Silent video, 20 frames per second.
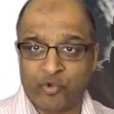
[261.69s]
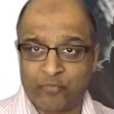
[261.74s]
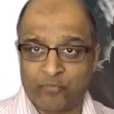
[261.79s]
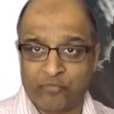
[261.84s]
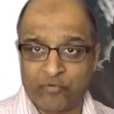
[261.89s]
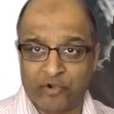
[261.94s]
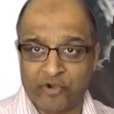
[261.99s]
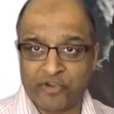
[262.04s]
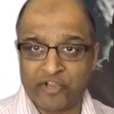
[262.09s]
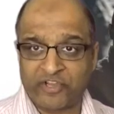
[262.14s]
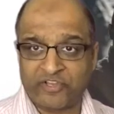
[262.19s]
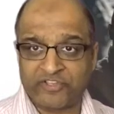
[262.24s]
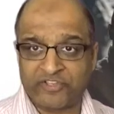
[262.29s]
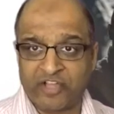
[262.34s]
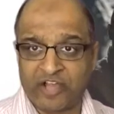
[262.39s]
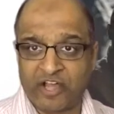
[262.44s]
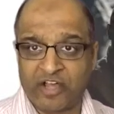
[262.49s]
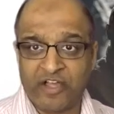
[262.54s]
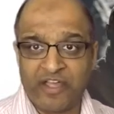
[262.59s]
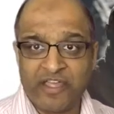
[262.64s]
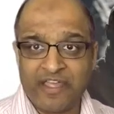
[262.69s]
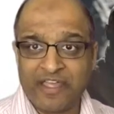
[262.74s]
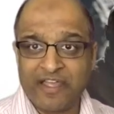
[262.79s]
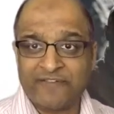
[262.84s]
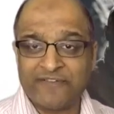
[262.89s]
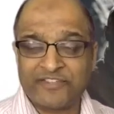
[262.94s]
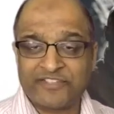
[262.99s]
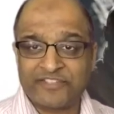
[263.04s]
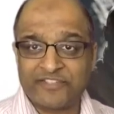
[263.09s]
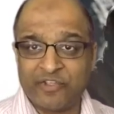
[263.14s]
products are of
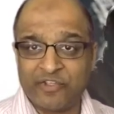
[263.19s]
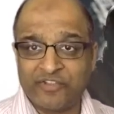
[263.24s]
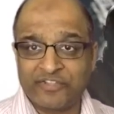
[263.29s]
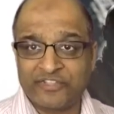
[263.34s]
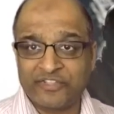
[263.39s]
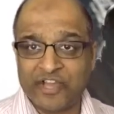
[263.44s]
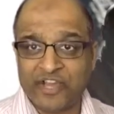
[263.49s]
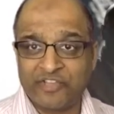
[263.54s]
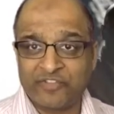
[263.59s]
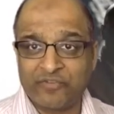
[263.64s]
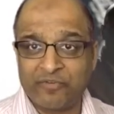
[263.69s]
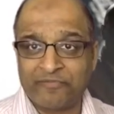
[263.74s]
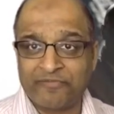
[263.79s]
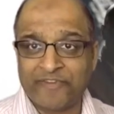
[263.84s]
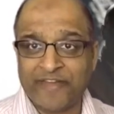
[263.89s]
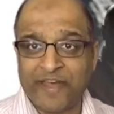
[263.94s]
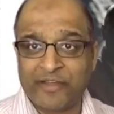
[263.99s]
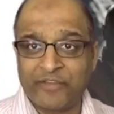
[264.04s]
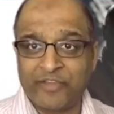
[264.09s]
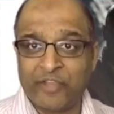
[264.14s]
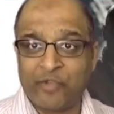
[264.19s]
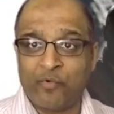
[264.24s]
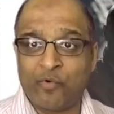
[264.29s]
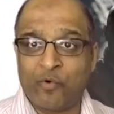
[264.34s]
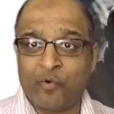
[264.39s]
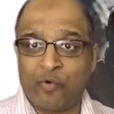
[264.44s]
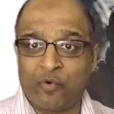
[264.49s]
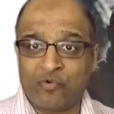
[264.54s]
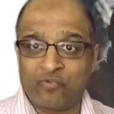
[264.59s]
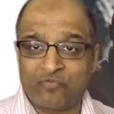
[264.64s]
a certain size or value
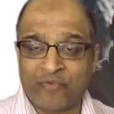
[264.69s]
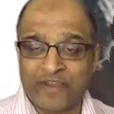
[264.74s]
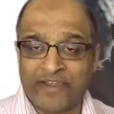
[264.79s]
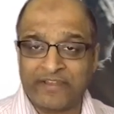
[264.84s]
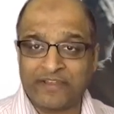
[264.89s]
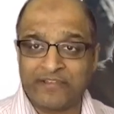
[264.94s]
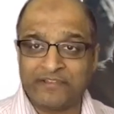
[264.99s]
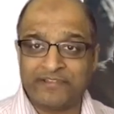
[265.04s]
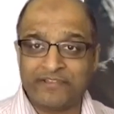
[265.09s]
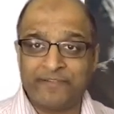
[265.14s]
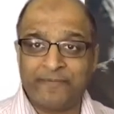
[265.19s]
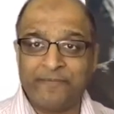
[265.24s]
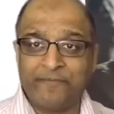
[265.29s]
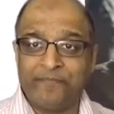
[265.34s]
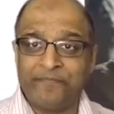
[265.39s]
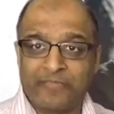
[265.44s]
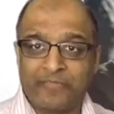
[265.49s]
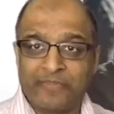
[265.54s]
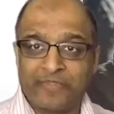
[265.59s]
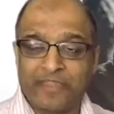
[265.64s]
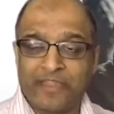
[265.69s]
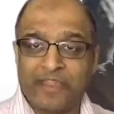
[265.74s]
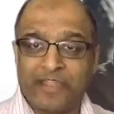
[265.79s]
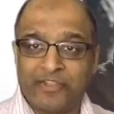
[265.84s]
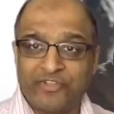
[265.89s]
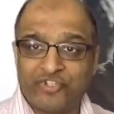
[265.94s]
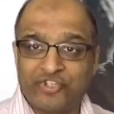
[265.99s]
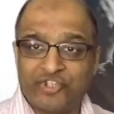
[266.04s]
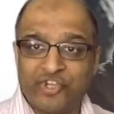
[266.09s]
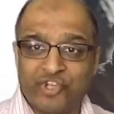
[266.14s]
or greatness.
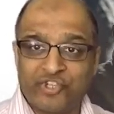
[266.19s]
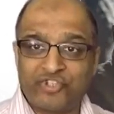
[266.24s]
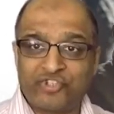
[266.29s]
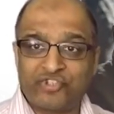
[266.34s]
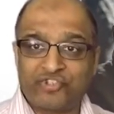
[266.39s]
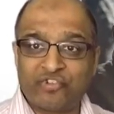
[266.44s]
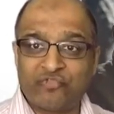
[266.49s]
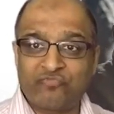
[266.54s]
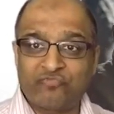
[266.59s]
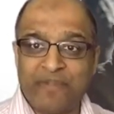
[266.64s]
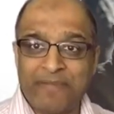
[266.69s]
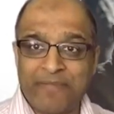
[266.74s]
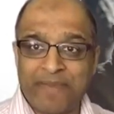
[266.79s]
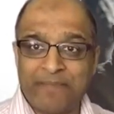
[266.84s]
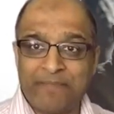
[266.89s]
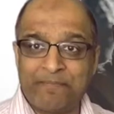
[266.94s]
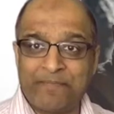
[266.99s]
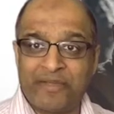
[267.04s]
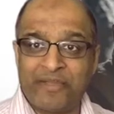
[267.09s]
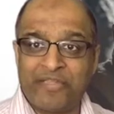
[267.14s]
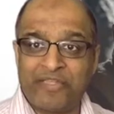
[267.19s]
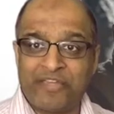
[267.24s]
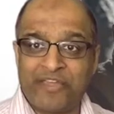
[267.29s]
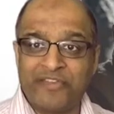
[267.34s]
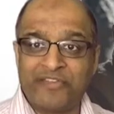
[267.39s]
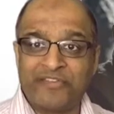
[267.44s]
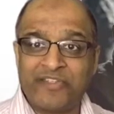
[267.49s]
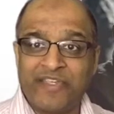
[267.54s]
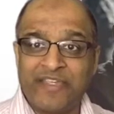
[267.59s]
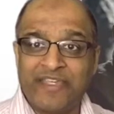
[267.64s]
Just remember
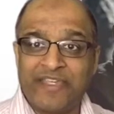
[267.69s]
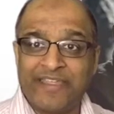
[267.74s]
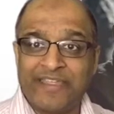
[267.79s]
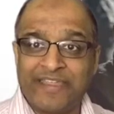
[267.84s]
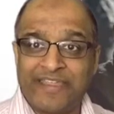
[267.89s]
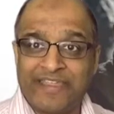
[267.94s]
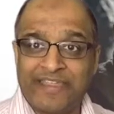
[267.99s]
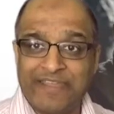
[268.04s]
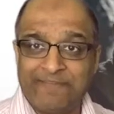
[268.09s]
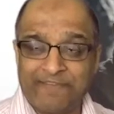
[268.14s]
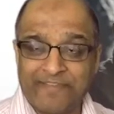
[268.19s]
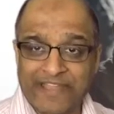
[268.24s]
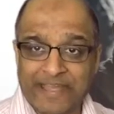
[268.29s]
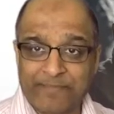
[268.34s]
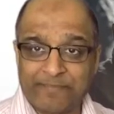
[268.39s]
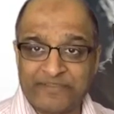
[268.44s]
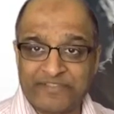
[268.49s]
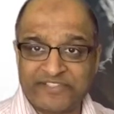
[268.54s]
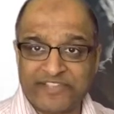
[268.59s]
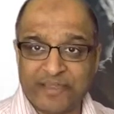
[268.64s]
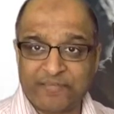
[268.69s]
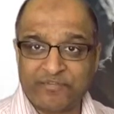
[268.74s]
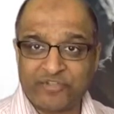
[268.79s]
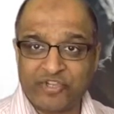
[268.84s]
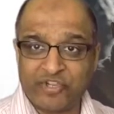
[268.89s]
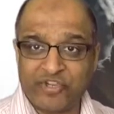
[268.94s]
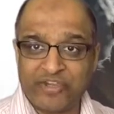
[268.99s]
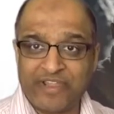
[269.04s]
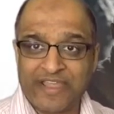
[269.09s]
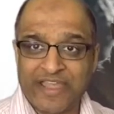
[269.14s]
that giving that
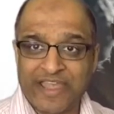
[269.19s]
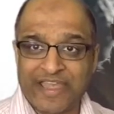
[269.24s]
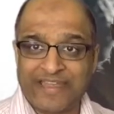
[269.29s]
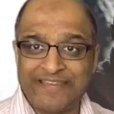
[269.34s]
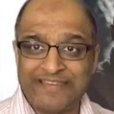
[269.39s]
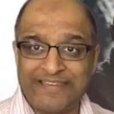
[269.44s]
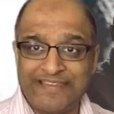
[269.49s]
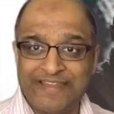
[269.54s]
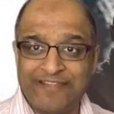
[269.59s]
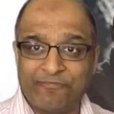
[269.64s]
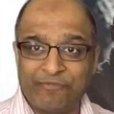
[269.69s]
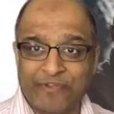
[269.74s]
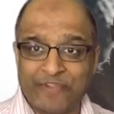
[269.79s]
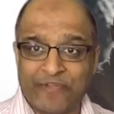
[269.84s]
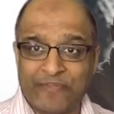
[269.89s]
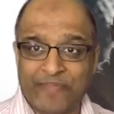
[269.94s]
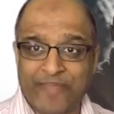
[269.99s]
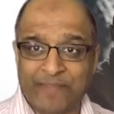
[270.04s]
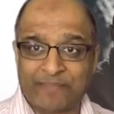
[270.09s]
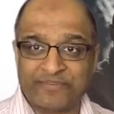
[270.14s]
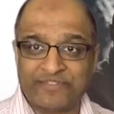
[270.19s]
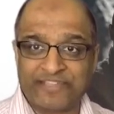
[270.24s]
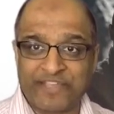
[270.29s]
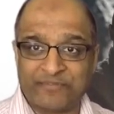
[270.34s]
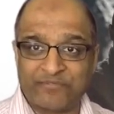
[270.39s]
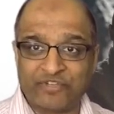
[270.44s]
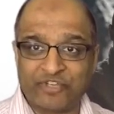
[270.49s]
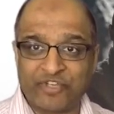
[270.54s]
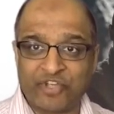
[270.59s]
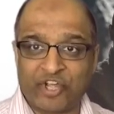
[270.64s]
perception and delivering on that
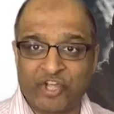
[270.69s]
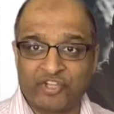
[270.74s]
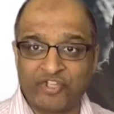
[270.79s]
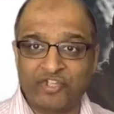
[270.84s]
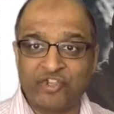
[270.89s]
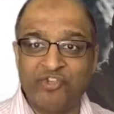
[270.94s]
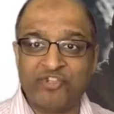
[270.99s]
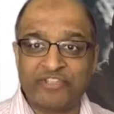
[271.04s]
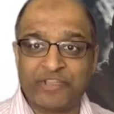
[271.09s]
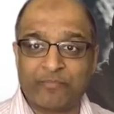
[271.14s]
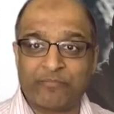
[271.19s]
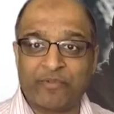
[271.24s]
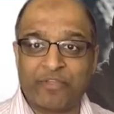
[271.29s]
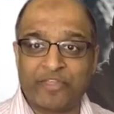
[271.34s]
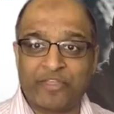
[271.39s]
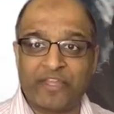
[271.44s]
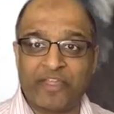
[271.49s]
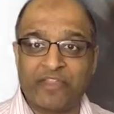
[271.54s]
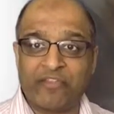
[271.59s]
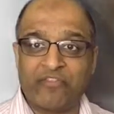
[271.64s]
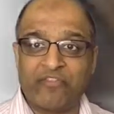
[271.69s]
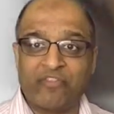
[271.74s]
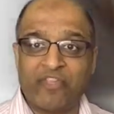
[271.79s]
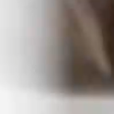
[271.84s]
perception are two separate things.